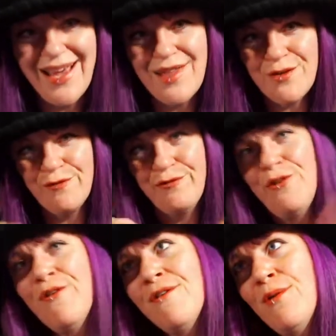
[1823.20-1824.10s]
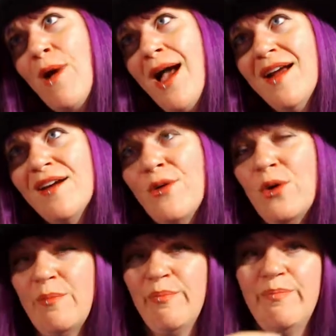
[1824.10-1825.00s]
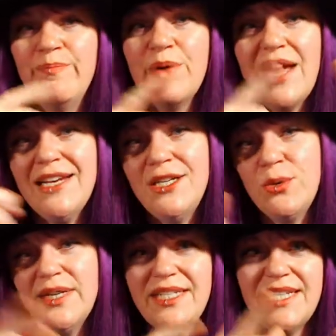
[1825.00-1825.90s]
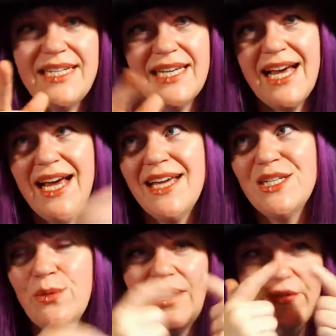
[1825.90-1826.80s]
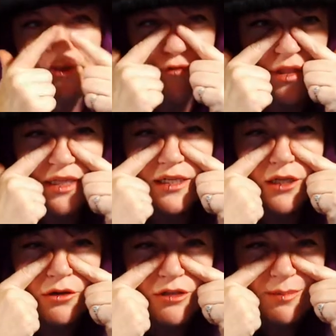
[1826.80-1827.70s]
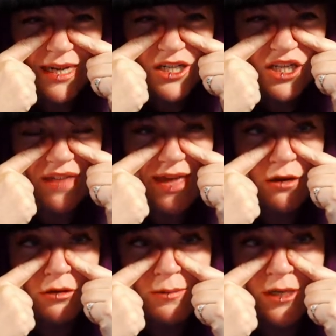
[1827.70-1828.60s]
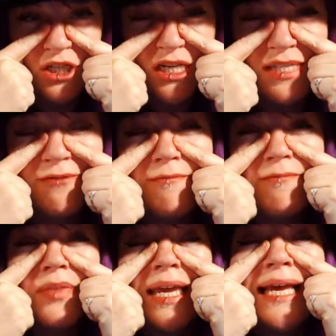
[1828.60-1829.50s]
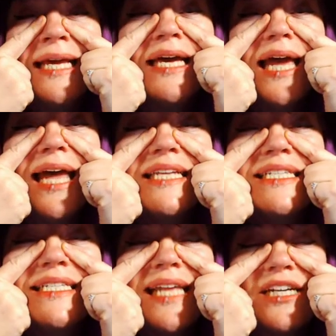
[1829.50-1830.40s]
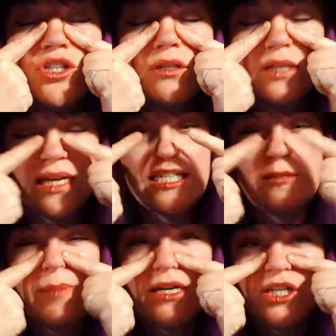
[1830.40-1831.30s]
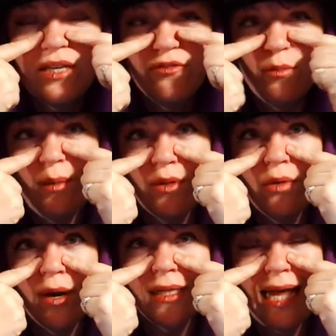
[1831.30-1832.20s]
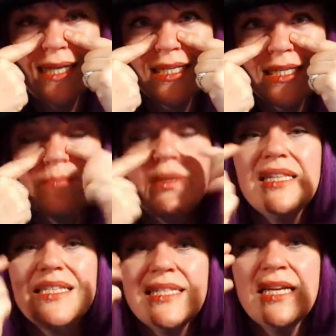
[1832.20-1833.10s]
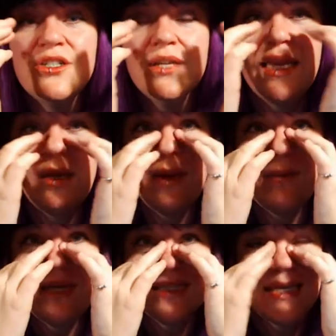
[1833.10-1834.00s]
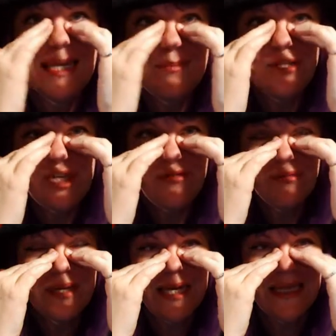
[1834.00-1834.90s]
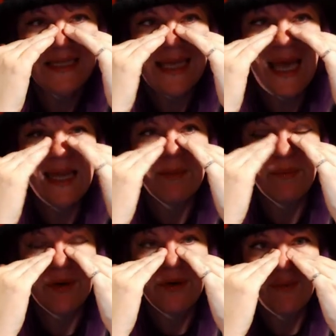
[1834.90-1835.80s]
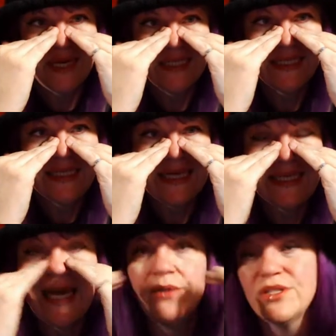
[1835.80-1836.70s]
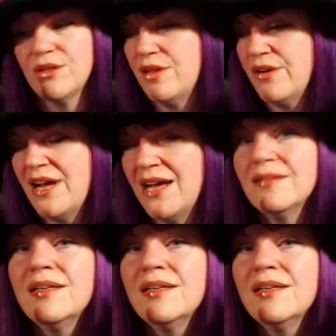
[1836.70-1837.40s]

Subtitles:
either floral wire or bread twisty ties or whatever for the little nose pinch. And that nose pinch is essential, especially for people that wear glasses. But it's essential anyway because it keeps shit from getting inside. It presses that down so that you're not,